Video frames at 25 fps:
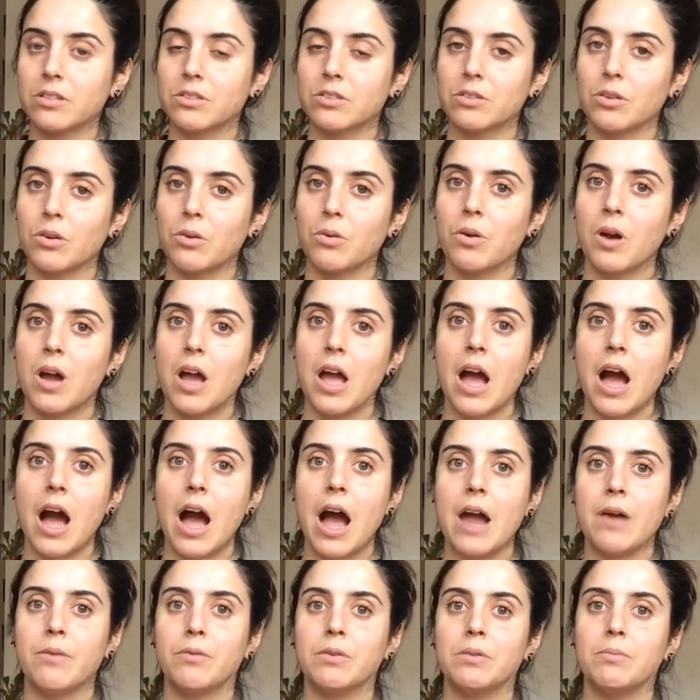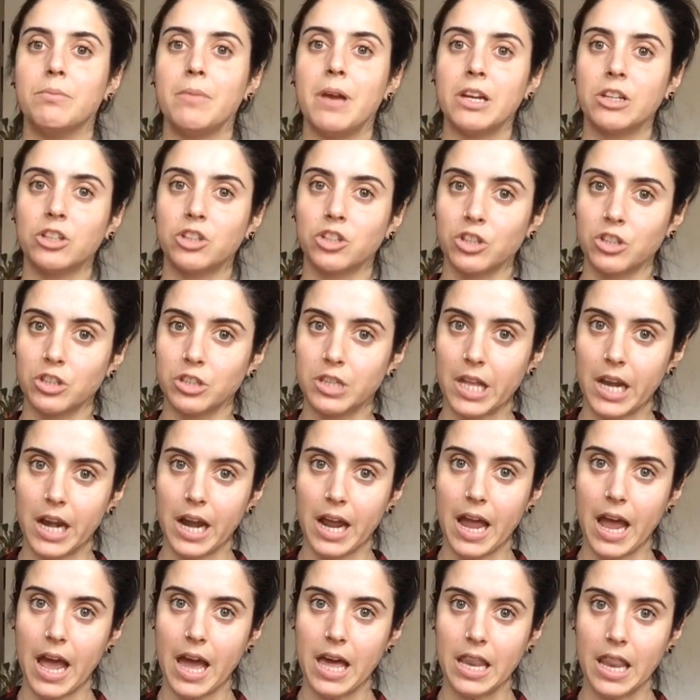So I would make sure that
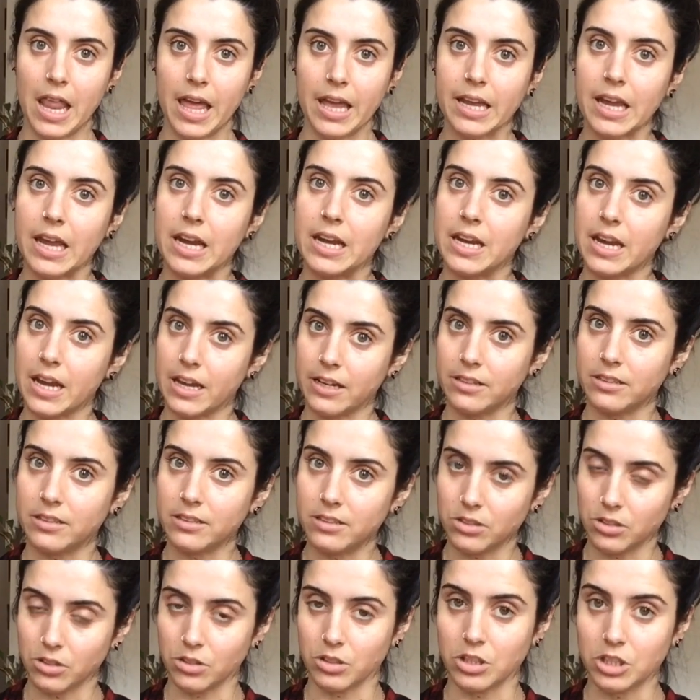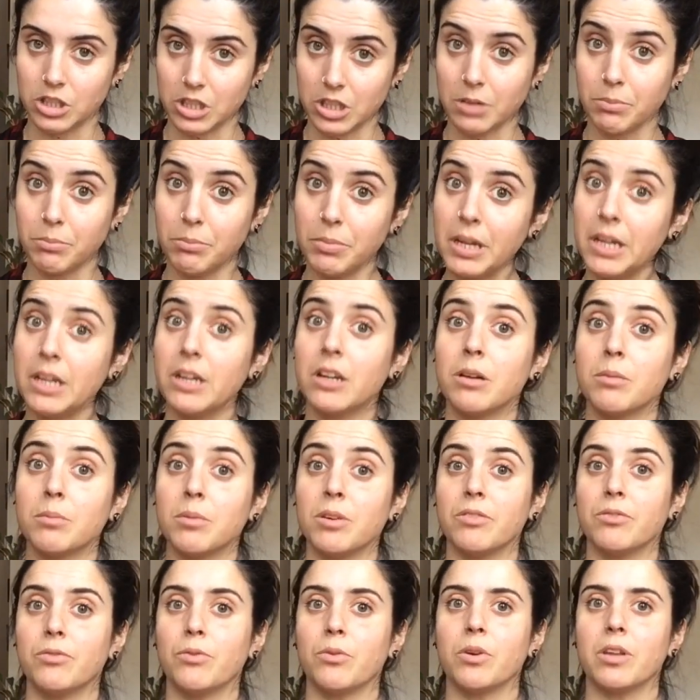I had like a nice nourishing meal
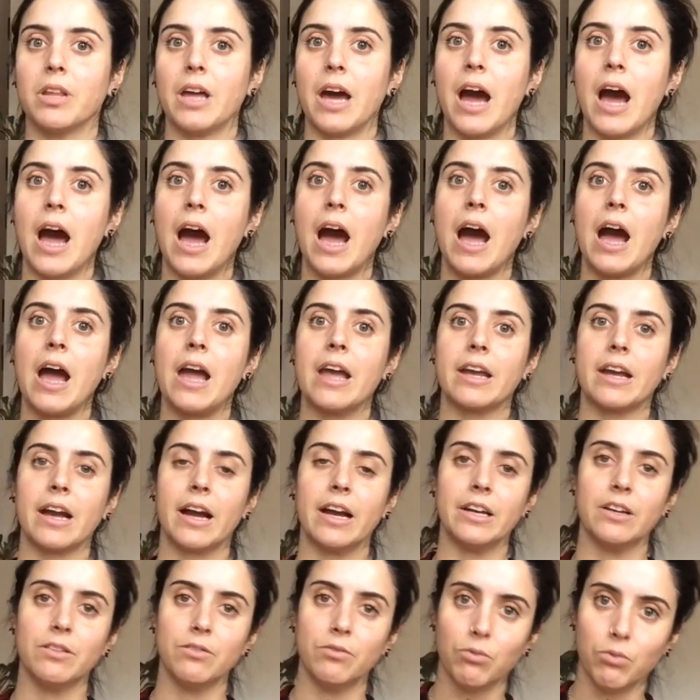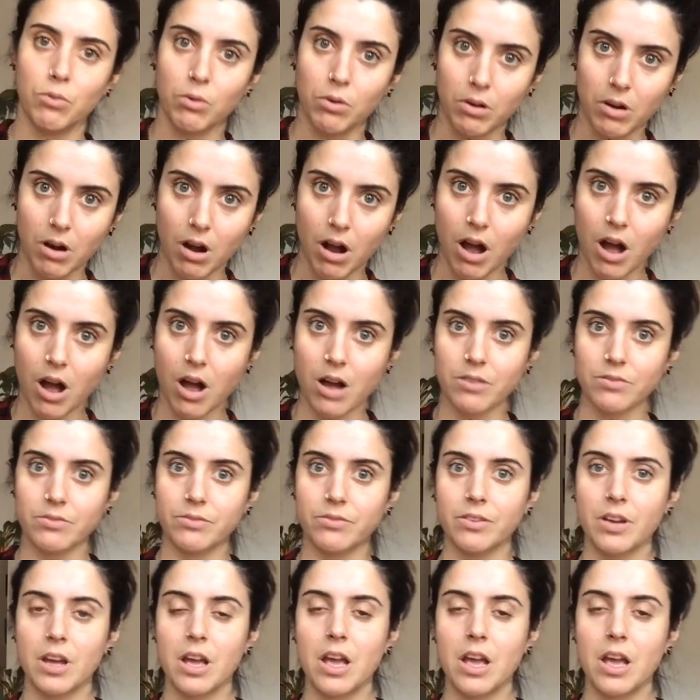before the high kind of wore off.